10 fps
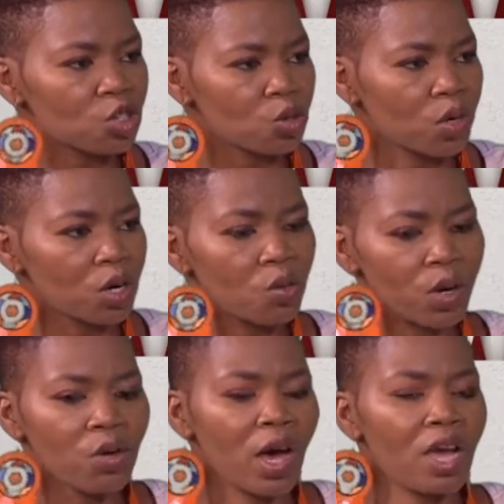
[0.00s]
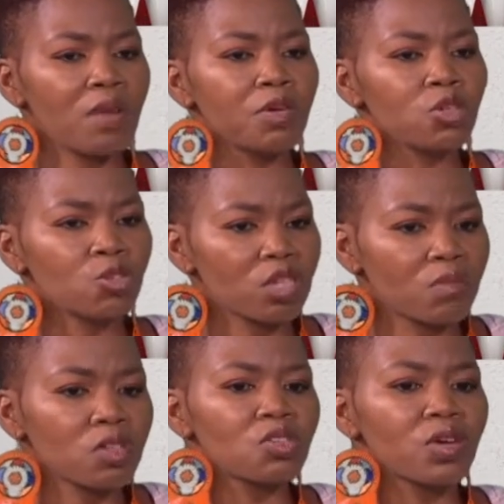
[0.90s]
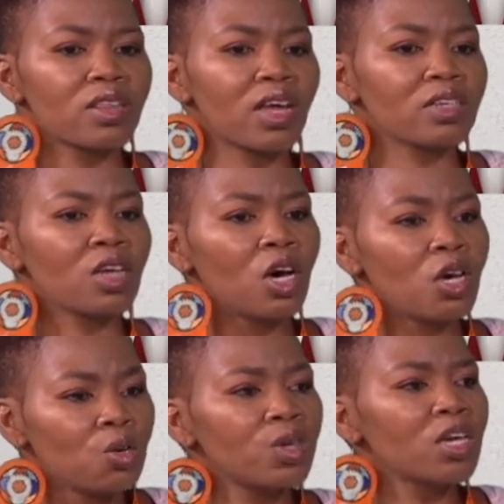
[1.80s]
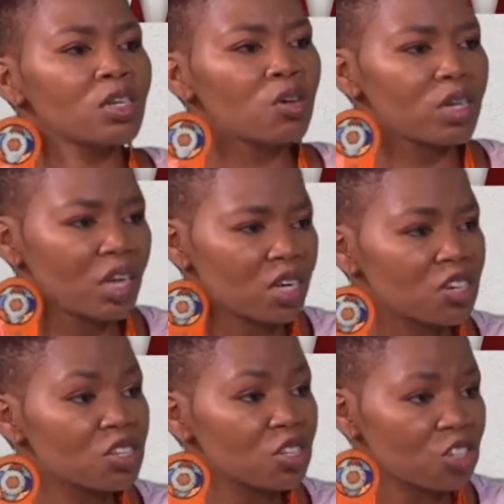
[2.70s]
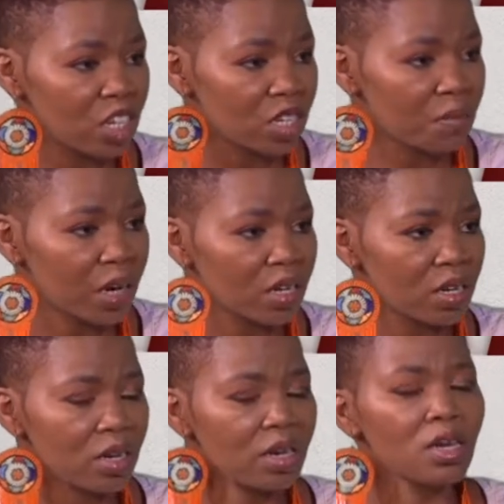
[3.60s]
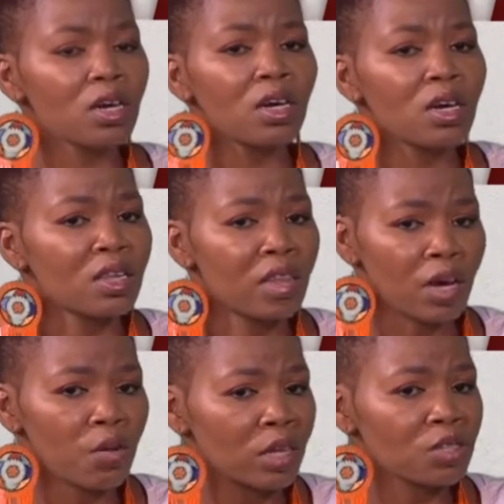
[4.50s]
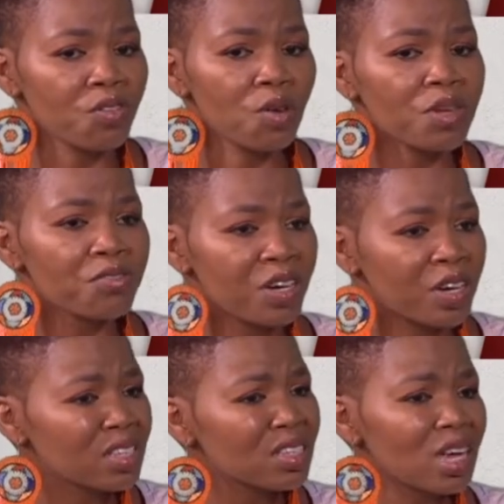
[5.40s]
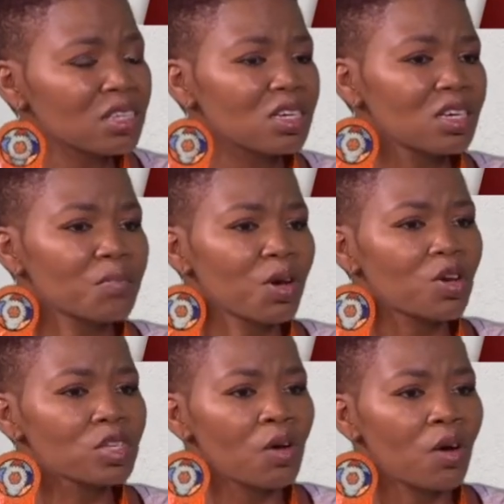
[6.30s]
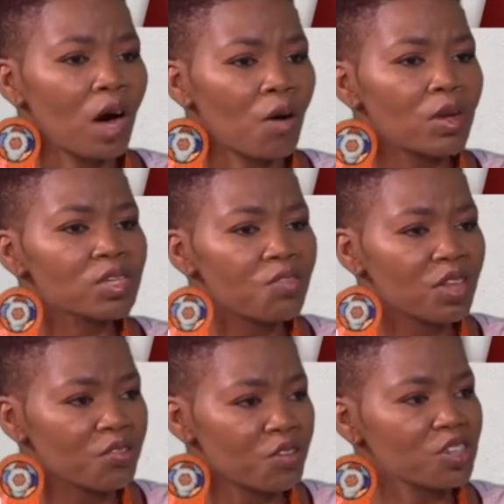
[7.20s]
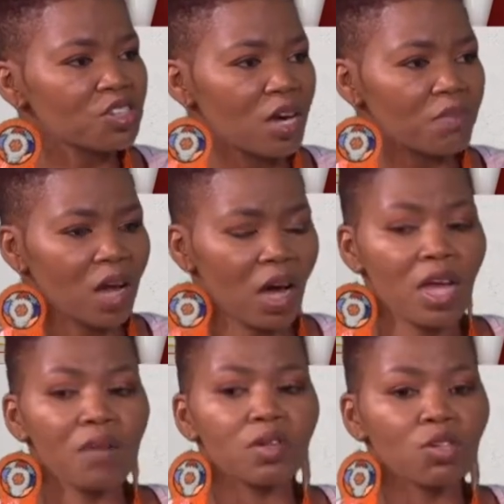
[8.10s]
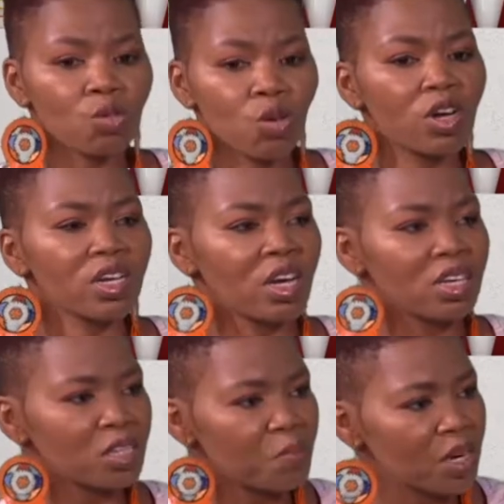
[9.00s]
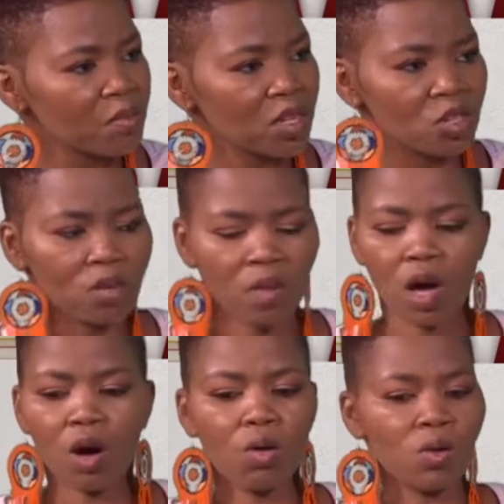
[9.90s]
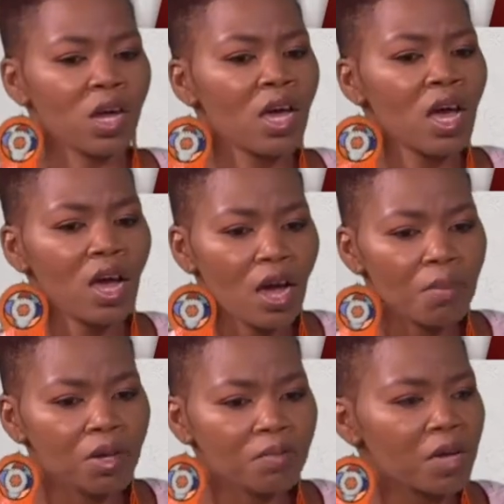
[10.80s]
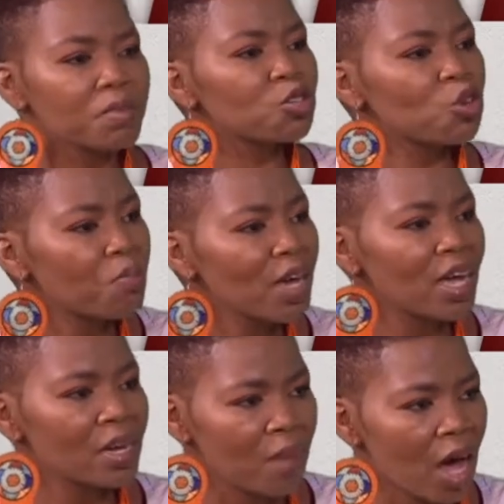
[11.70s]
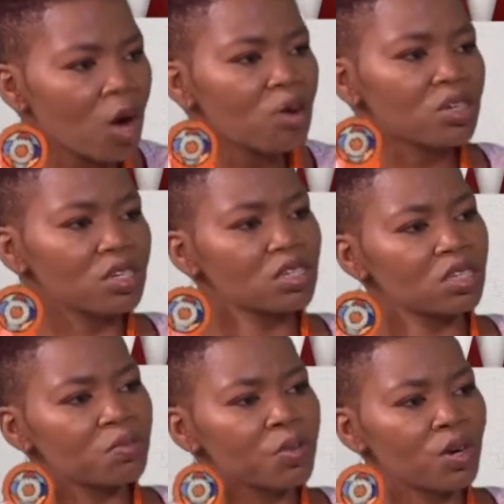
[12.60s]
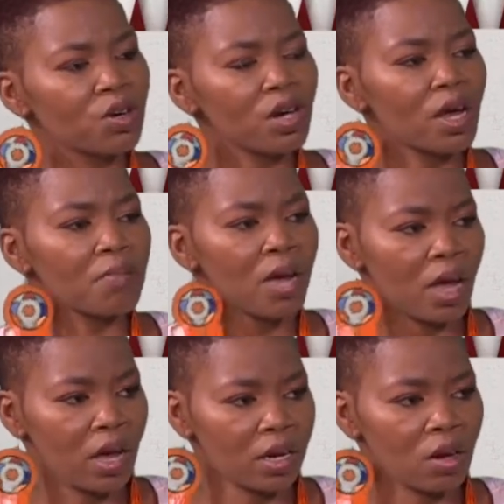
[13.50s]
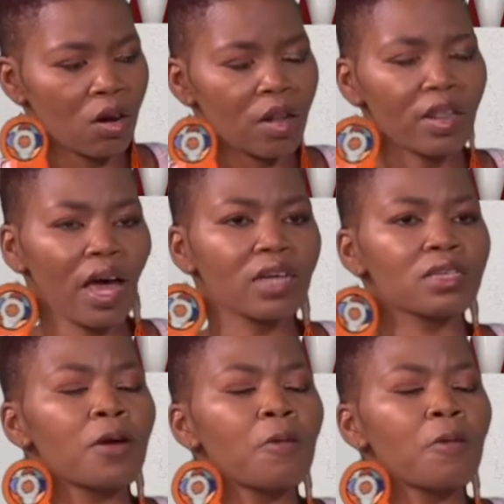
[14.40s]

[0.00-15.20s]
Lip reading: work where you are able to demonstrate that you can conduct research independently. That was for me very exciting because I was for the first time now able to conduct experiments on my own, able maybe to plan my own research program and all that.